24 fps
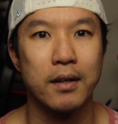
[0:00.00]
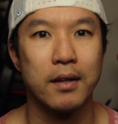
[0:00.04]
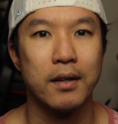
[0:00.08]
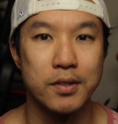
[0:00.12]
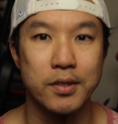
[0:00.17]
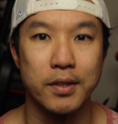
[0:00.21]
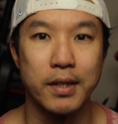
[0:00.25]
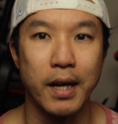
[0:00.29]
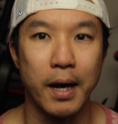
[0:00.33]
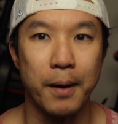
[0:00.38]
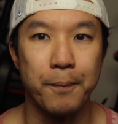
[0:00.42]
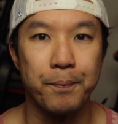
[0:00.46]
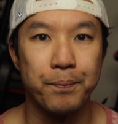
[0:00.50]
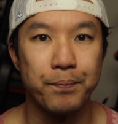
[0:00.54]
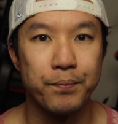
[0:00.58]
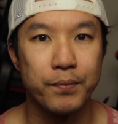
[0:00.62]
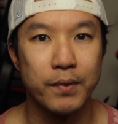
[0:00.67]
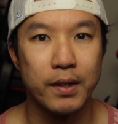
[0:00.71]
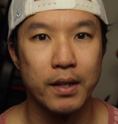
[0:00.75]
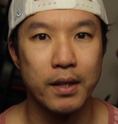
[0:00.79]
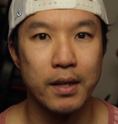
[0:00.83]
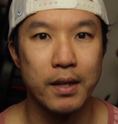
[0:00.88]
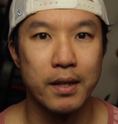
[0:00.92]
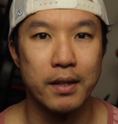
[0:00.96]
So yeah,
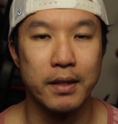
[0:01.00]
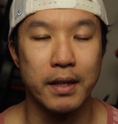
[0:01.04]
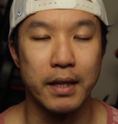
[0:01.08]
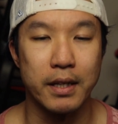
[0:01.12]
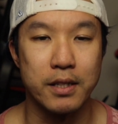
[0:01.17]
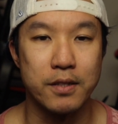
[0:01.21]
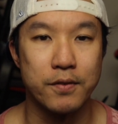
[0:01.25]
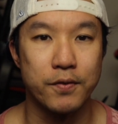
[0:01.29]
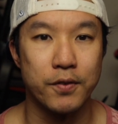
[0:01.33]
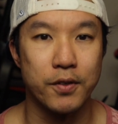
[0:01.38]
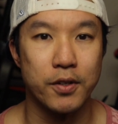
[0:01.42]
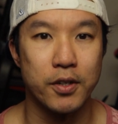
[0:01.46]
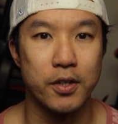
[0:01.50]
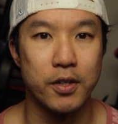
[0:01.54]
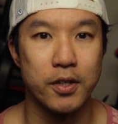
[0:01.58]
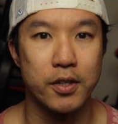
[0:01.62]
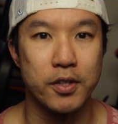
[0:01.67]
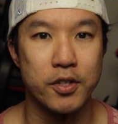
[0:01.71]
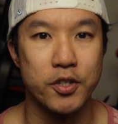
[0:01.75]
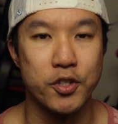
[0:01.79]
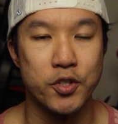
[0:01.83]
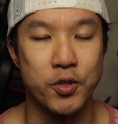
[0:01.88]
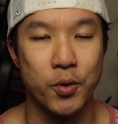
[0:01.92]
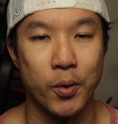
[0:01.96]
thanks
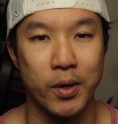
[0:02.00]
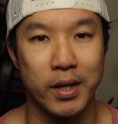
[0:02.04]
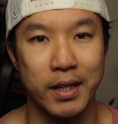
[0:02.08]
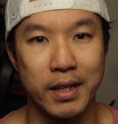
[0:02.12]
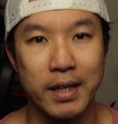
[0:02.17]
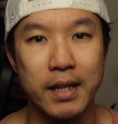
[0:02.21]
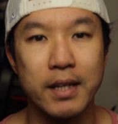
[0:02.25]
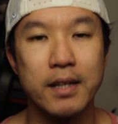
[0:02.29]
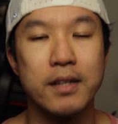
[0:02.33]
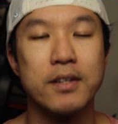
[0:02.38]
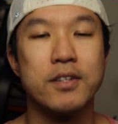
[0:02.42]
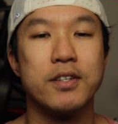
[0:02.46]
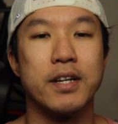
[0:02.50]
for joining in.